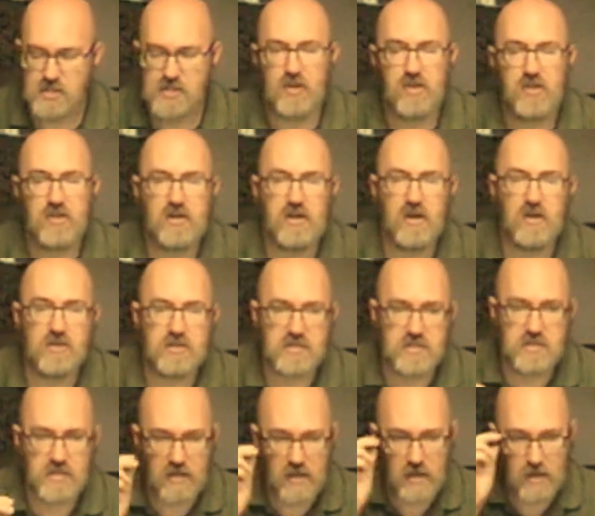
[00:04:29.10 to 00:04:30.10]
So you
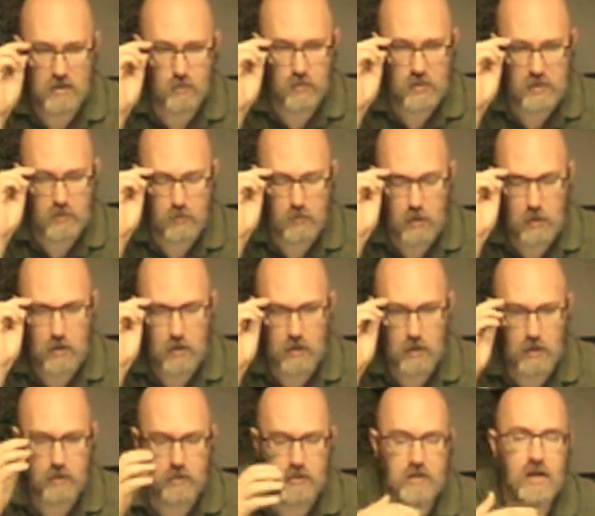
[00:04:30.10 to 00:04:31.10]
notice you got to
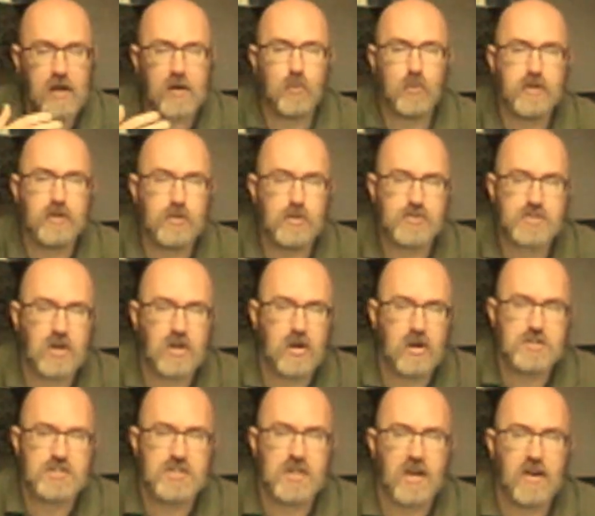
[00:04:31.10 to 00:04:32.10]
read those
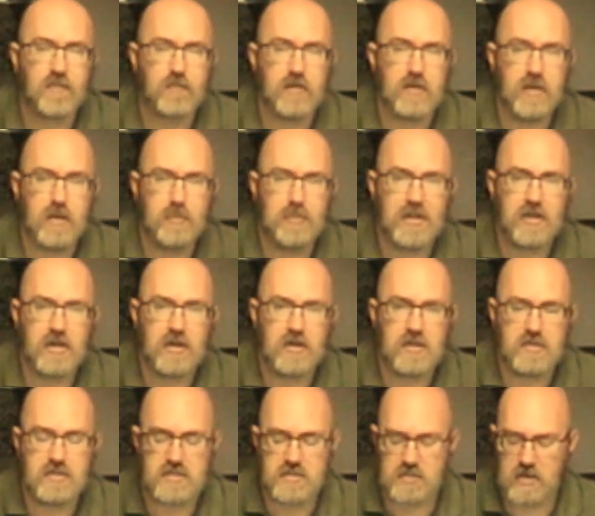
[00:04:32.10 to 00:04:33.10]
cards carefully,
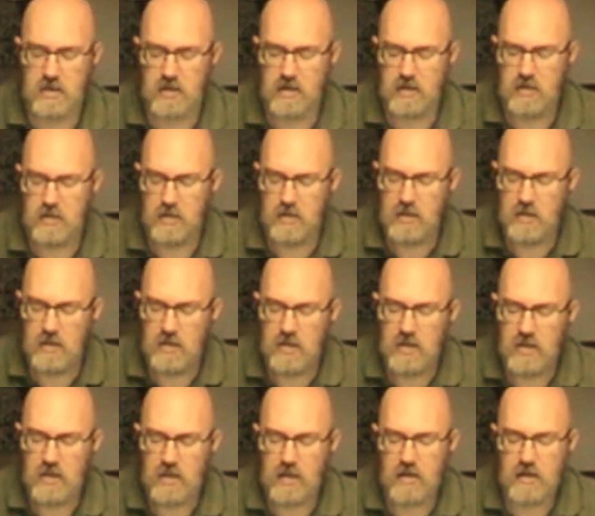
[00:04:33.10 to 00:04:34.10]
because
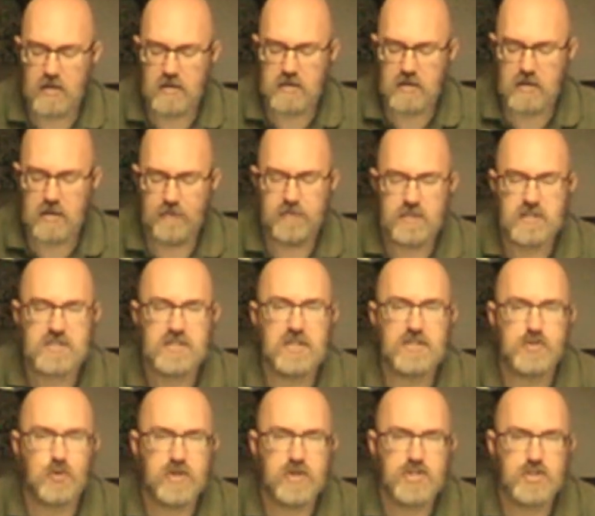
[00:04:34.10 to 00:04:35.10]
if it
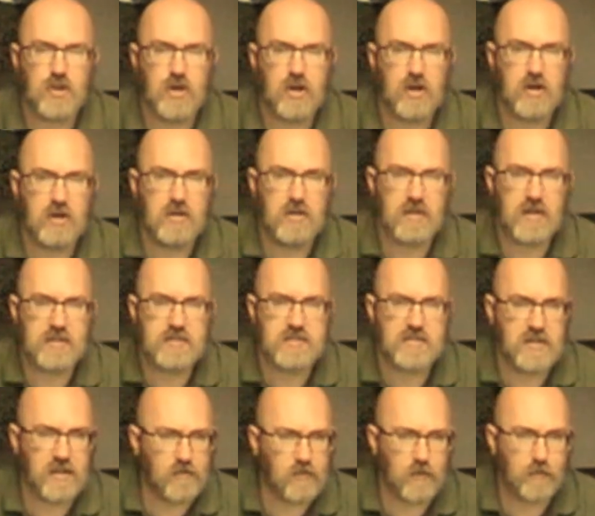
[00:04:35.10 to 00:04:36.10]
says return,
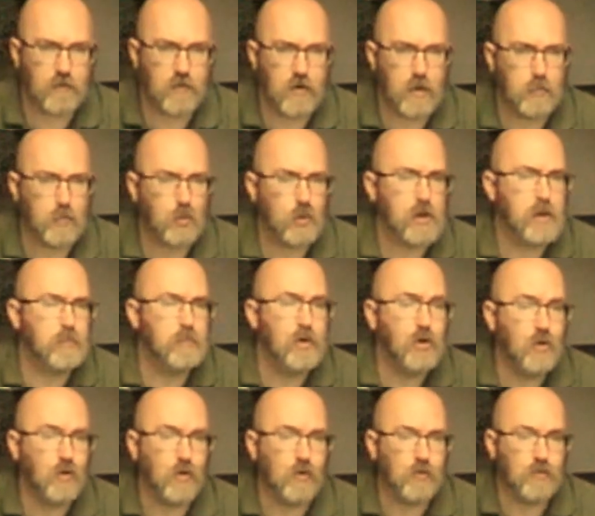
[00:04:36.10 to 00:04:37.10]
that's different from
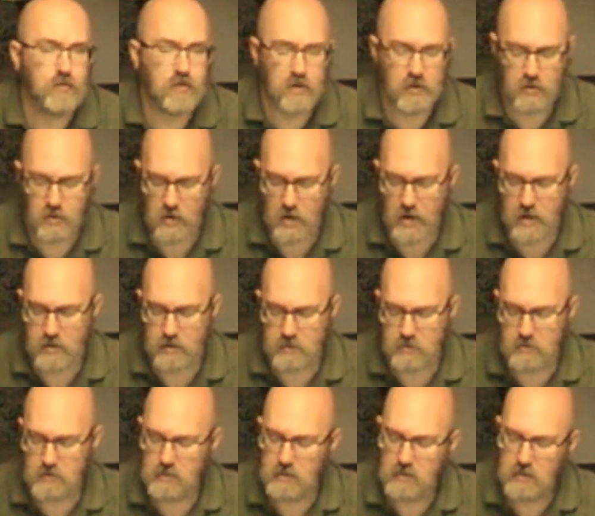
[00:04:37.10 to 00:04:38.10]
remove, right?
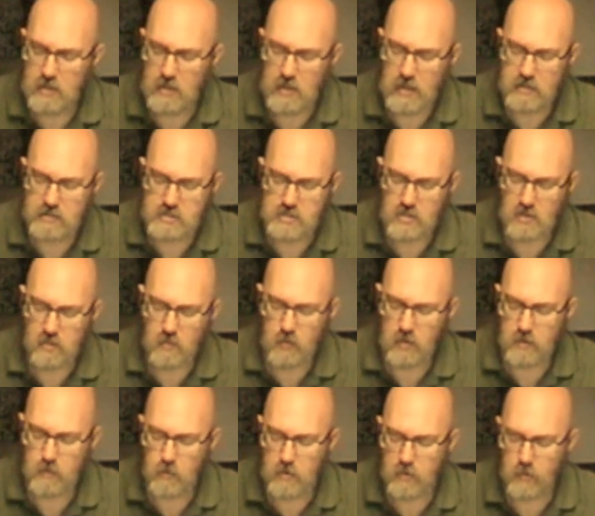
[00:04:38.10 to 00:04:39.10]
And so
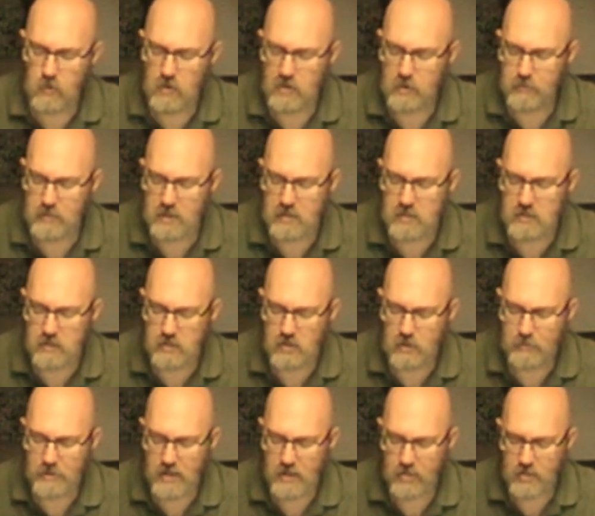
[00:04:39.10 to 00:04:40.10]
we want to be
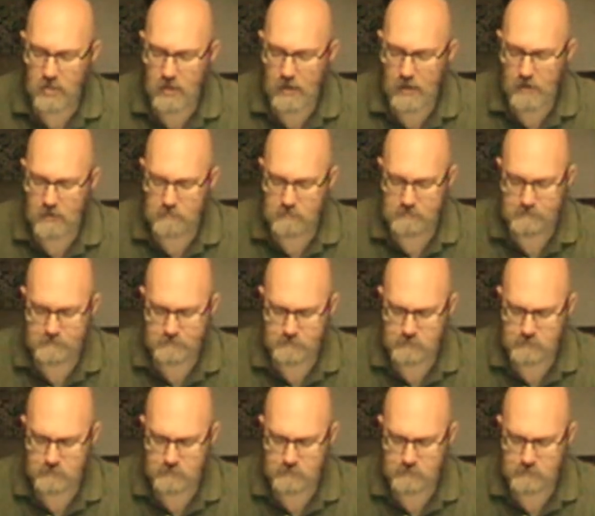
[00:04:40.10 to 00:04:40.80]
clear about that.